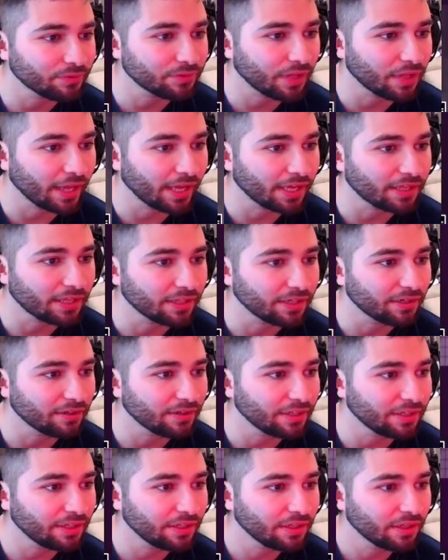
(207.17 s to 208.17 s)
Like,
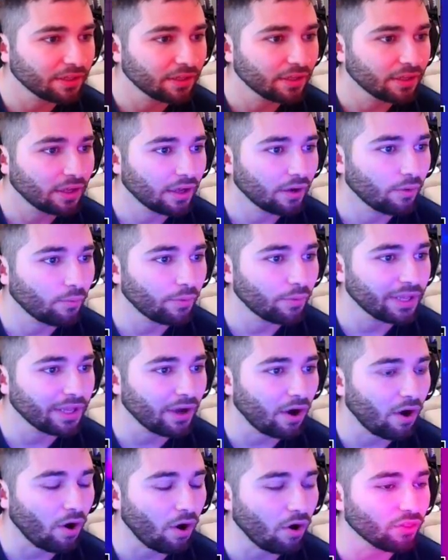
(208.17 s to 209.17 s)
literally, we
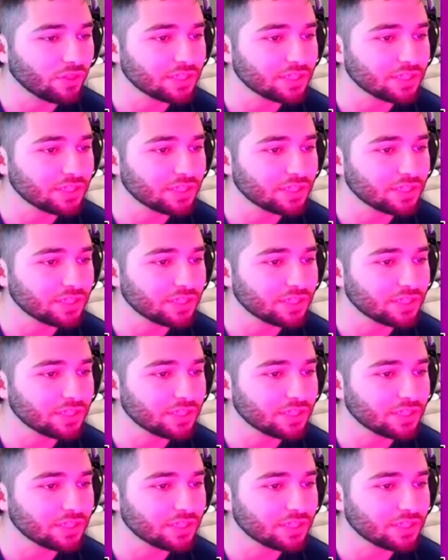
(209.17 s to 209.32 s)
all of a